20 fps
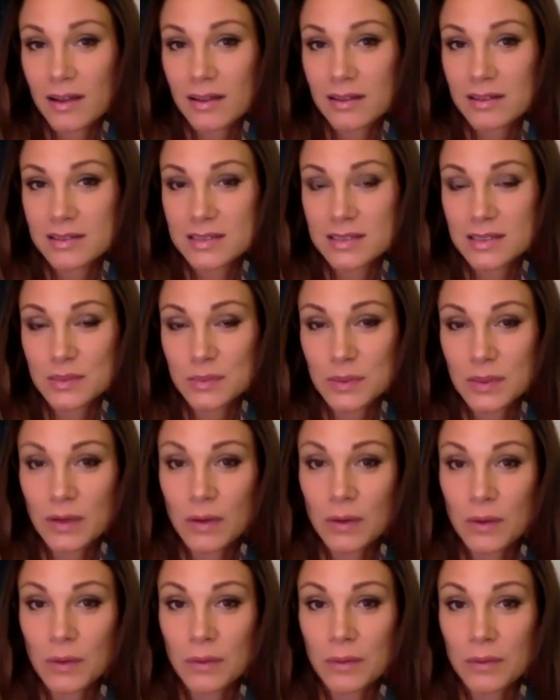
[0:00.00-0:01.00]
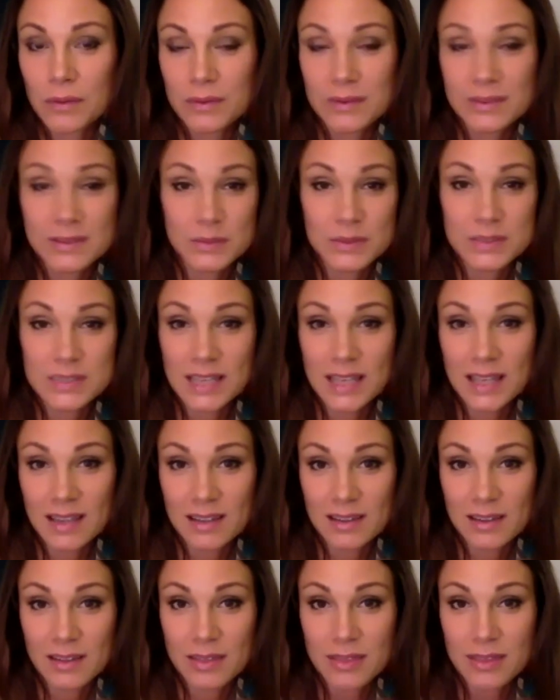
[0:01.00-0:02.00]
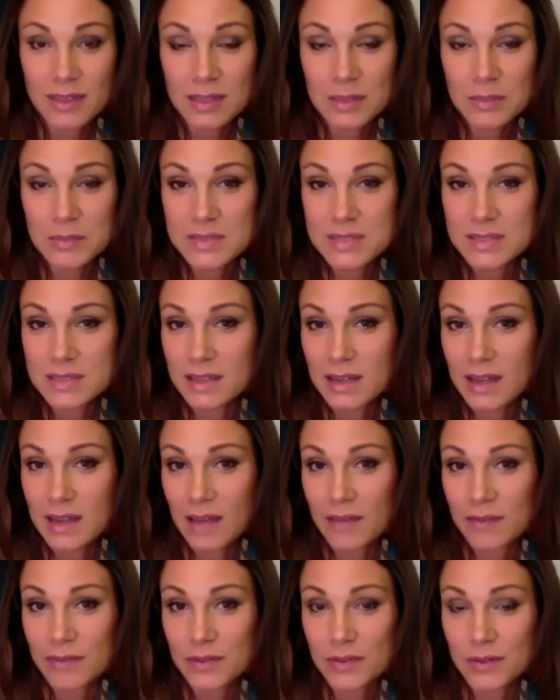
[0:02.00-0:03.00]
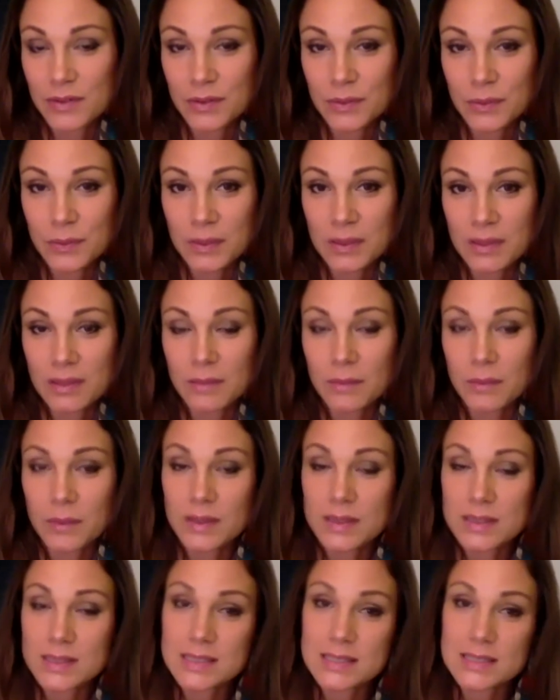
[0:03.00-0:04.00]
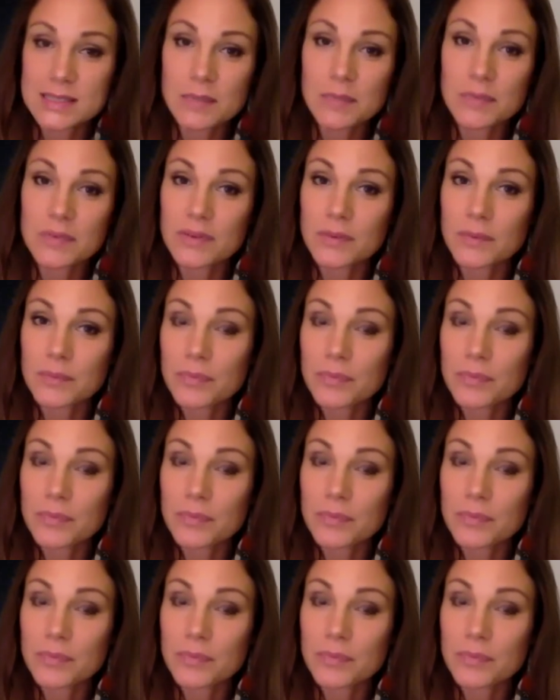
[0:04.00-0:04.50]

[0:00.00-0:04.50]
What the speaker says: since we take themes that have to do with these systems.